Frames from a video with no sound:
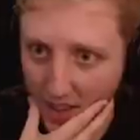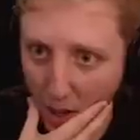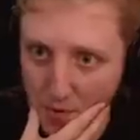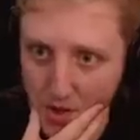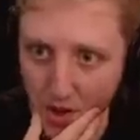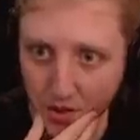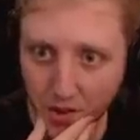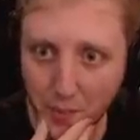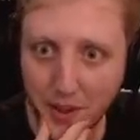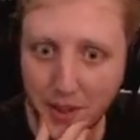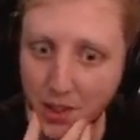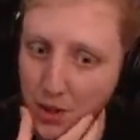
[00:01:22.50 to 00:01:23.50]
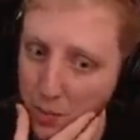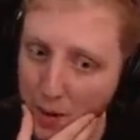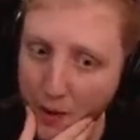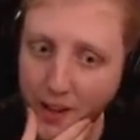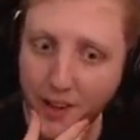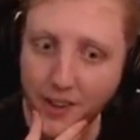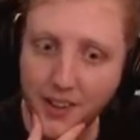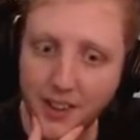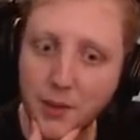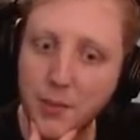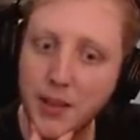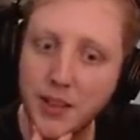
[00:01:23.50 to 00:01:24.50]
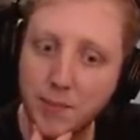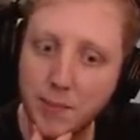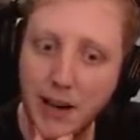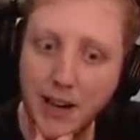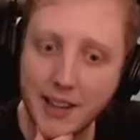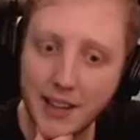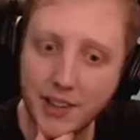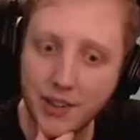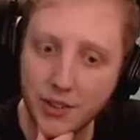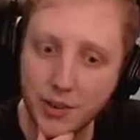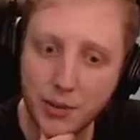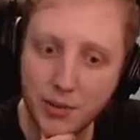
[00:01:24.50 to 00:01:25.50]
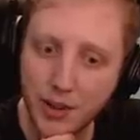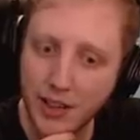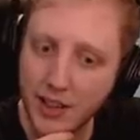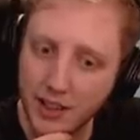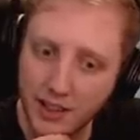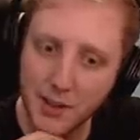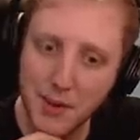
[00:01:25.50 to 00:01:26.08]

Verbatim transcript: I'm sure something will come out that'll kill me by then, though, to be fair.